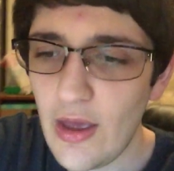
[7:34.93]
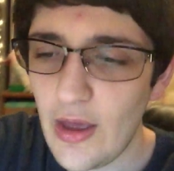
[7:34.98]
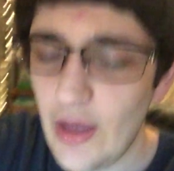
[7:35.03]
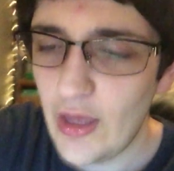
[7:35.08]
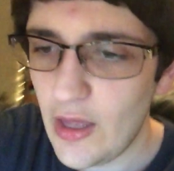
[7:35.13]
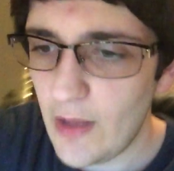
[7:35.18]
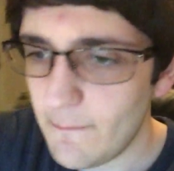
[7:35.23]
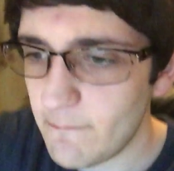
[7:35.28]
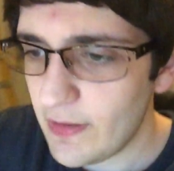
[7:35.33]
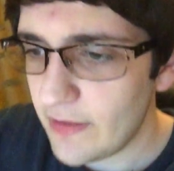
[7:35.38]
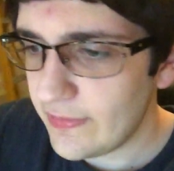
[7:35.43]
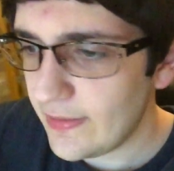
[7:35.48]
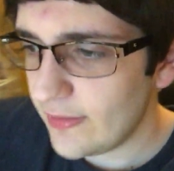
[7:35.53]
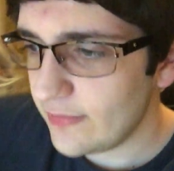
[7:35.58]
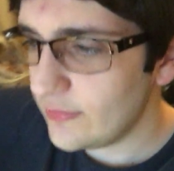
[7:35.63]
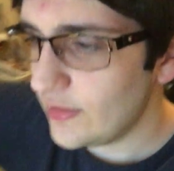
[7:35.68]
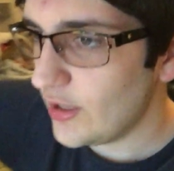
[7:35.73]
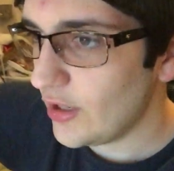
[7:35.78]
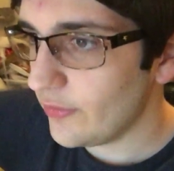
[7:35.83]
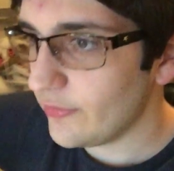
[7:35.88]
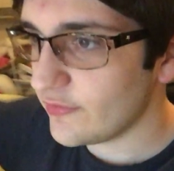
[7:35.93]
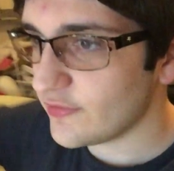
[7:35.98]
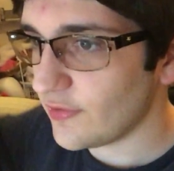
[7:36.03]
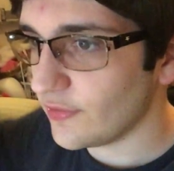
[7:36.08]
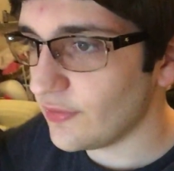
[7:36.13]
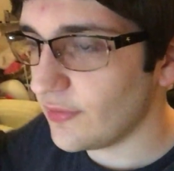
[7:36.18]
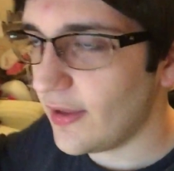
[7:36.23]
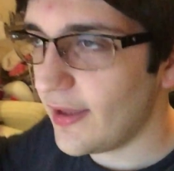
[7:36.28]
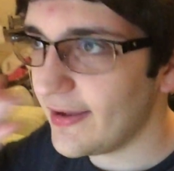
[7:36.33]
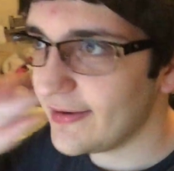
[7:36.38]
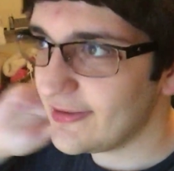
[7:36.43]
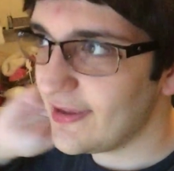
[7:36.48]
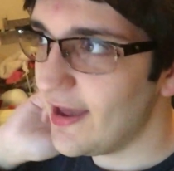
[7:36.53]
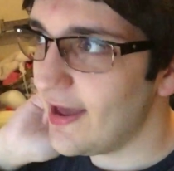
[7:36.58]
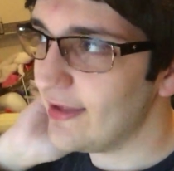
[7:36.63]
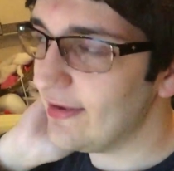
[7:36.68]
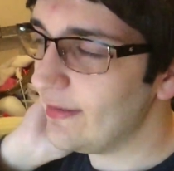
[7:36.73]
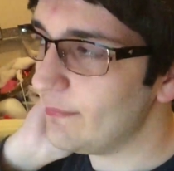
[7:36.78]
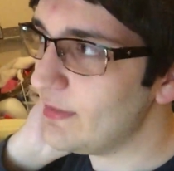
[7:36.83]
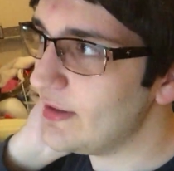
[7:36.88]
Um, and then you know, there's a lot.
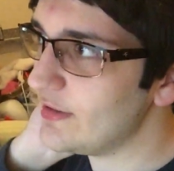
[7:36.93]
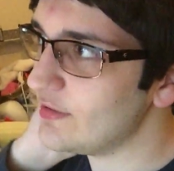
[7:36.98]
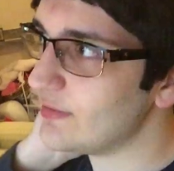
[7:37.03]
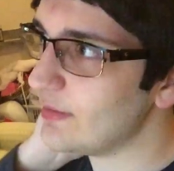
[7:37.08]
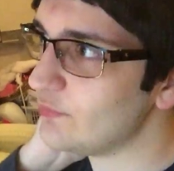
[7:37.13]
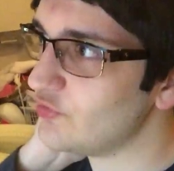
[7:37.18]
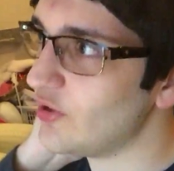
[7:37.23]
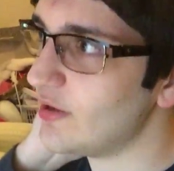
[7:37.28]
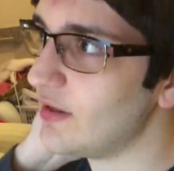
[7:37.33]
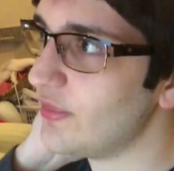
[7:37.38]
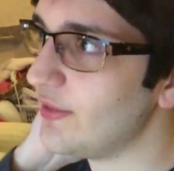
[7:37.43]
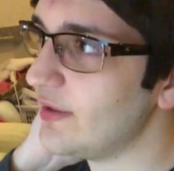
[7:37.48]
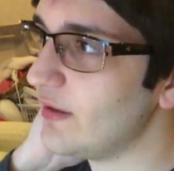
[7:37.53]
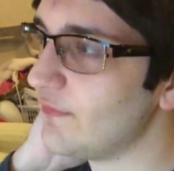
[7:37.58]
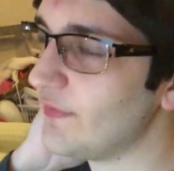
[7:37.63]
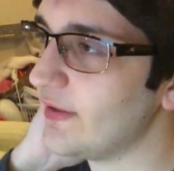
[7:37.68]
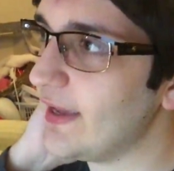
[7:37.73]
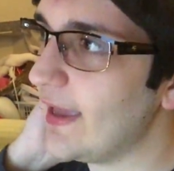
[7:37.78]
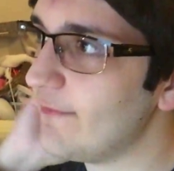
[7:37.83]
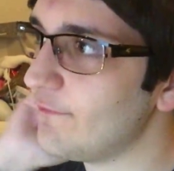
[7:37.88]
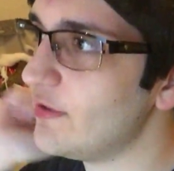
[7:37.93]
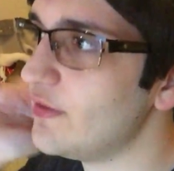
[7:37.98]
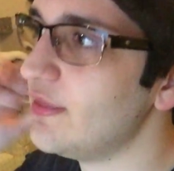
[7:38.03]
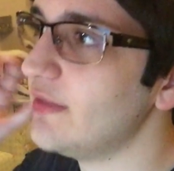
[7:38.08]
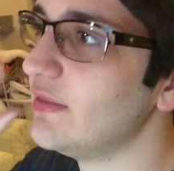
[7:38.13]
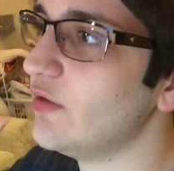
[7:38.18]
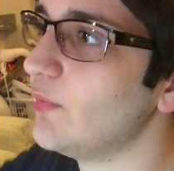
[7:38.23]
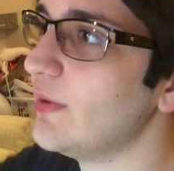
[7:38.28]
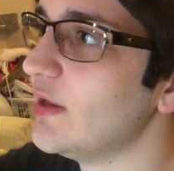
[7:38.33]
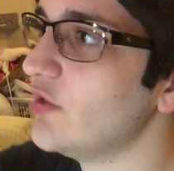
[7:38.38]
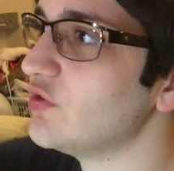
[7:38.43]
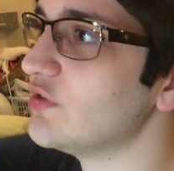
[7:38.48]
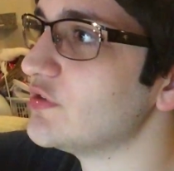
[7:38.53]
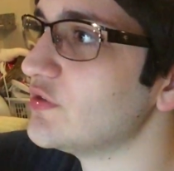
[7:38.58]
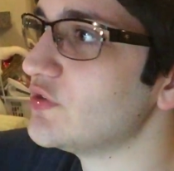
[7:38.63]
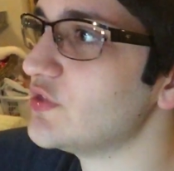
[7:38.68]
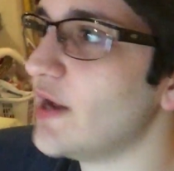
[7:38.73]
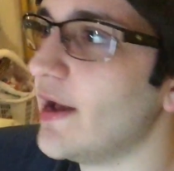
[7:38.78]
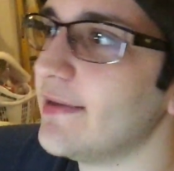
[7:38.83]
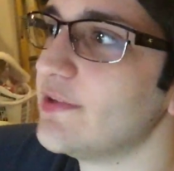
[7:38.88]
God, I mean, I'm trying to think of like everything that we can
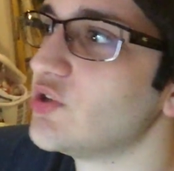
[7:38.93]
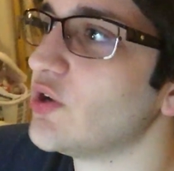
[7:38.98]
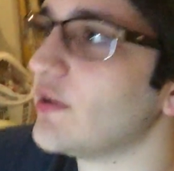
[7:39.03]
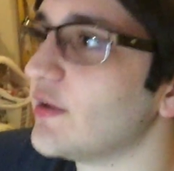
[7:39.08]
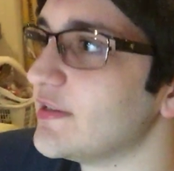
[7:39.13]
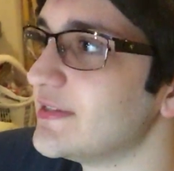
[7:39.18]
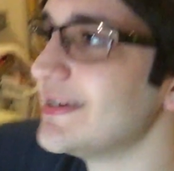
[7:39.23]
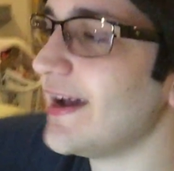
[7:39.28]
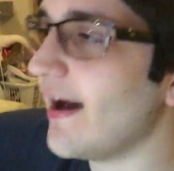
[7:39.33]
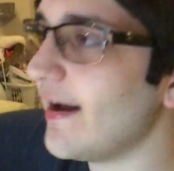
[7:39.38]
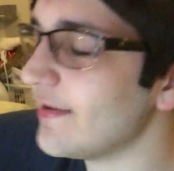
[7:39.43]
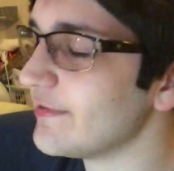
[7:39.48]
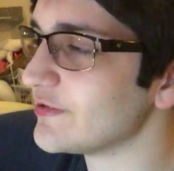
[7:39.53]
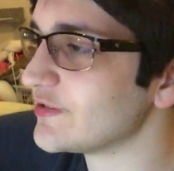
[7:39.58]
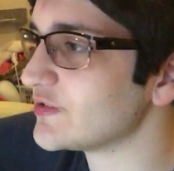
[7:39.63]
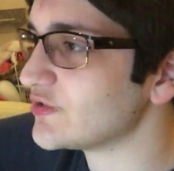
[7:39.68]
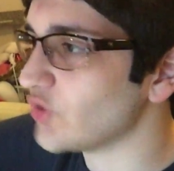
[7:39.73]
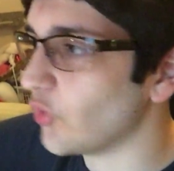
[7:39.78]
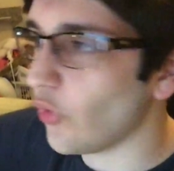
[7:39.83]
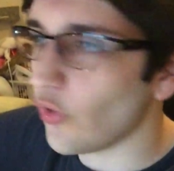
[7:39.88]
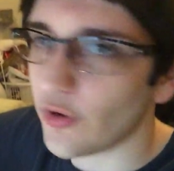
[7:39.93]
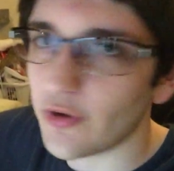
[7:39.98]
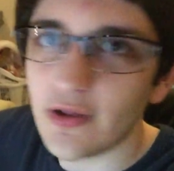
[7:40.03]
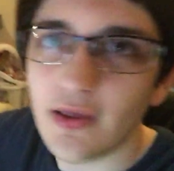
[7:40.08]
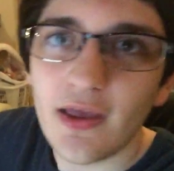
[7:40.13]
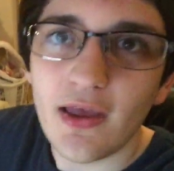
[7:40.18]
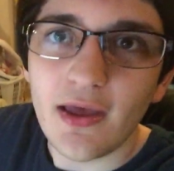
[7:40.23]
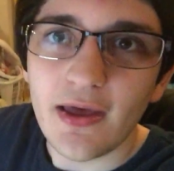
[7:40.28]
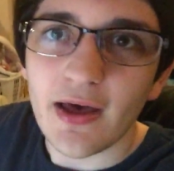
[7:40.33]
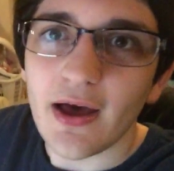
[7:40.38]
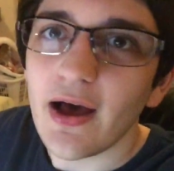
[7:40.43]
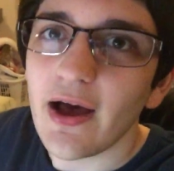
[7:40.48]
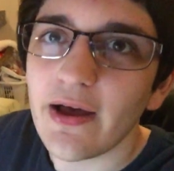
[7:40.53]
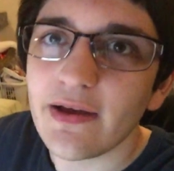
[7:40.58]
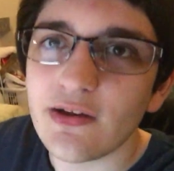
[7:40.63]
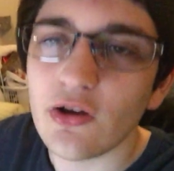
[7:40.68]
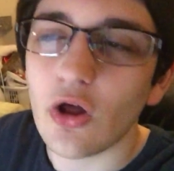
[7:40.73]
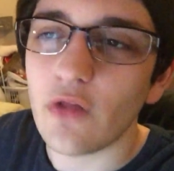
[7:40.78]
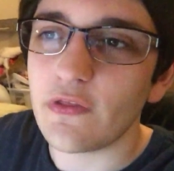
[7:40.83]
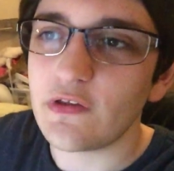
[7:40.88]
just touch on. Katana's sword uh,
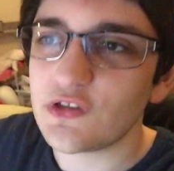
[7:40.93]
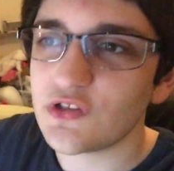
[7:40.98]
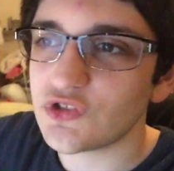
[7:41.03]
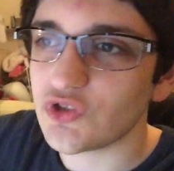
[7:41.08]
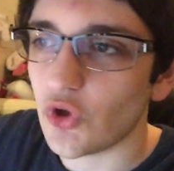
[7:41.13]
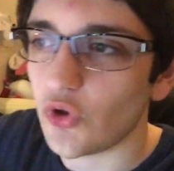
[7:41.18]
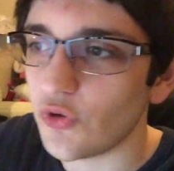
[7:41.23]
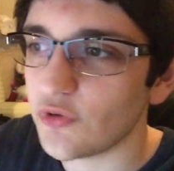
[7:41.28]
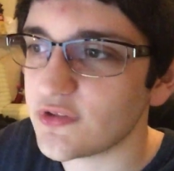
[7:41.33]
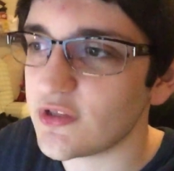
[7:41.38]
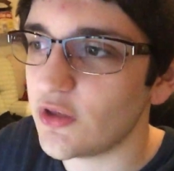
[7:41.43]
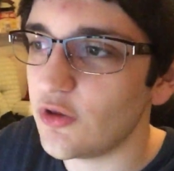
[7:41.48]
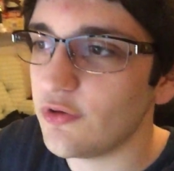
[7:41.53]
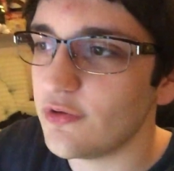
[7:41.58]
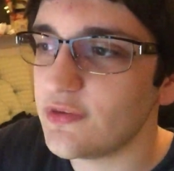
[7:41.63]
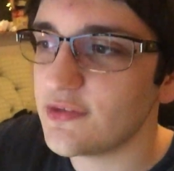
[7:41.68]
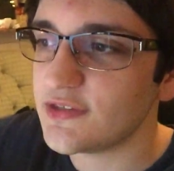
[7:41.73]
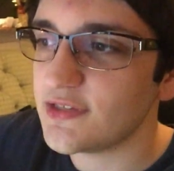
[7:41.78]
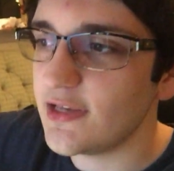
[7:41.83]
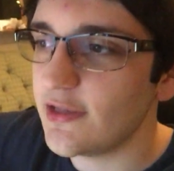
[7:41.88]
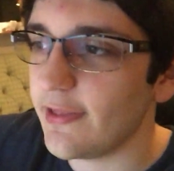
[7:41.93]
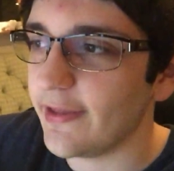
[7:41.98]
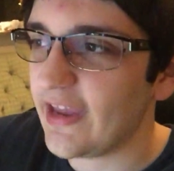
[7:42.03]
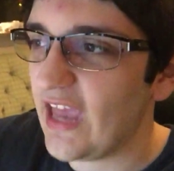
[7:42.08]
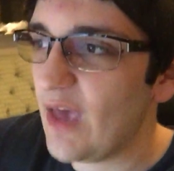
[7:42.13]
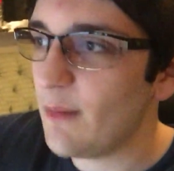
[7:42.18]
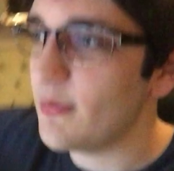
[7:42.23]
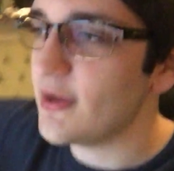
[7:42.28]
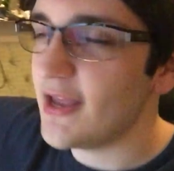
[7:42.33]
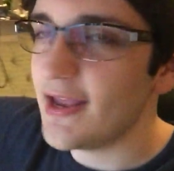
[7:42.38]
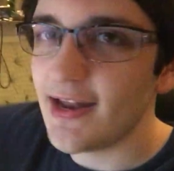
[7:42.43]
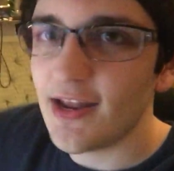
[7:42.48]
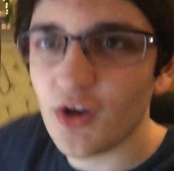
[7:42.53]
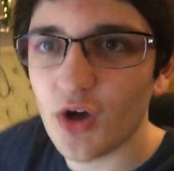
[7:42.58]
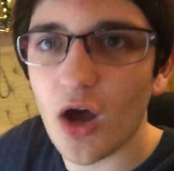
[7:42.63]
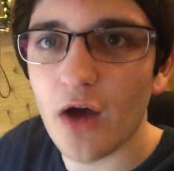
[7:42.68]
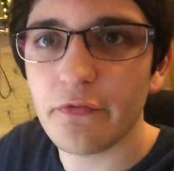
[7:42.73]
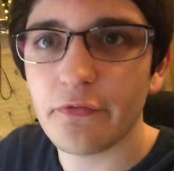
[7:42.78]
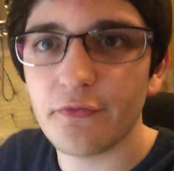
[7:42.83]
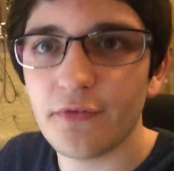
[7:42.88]
and all the souls that you can see like emanating
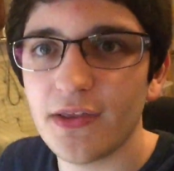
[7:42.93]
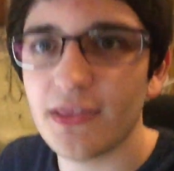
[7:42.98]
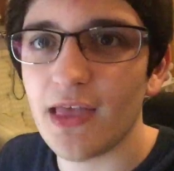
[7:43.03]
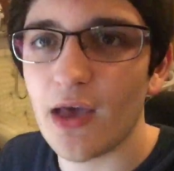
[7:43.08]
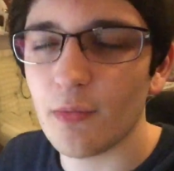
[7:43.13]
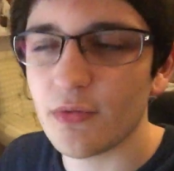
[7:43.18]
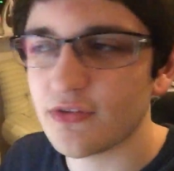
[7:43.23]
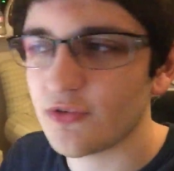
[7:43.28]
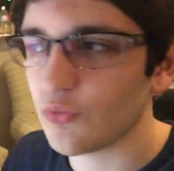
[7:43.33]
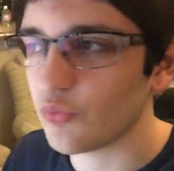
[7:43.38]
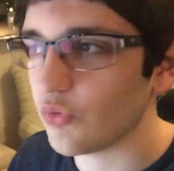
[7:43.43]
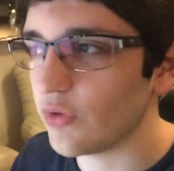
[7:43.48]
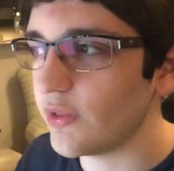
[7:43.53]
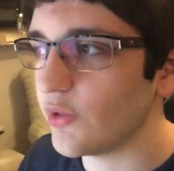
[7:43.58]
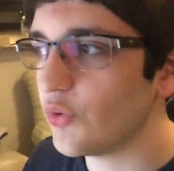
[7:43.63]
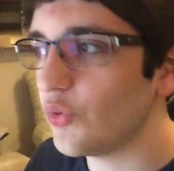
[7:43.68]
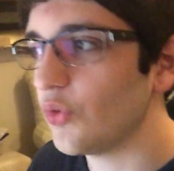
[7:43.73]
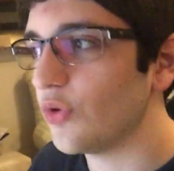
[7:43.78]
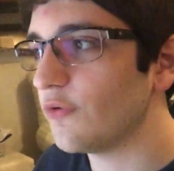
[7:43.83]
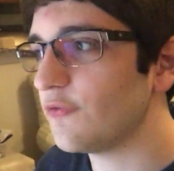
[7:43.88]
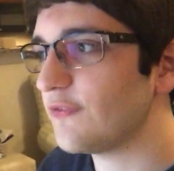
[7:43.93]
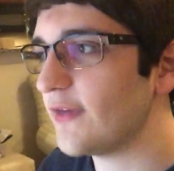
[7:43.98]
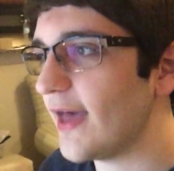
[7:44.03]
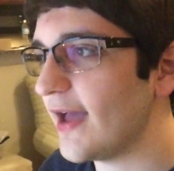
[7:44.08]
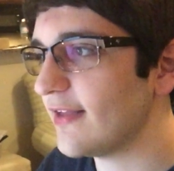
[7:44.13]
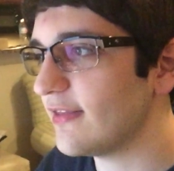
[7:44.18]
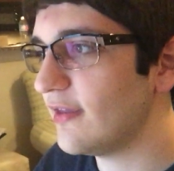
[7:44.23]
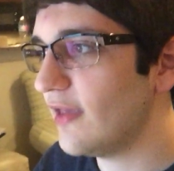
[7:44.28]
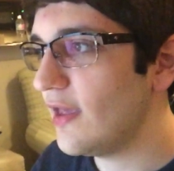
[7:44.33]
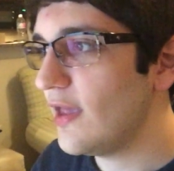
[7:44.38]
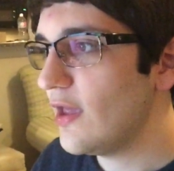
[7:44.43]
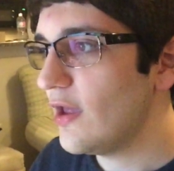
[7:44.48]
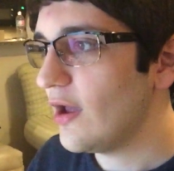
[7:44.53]
off of it. That was a really cool effect.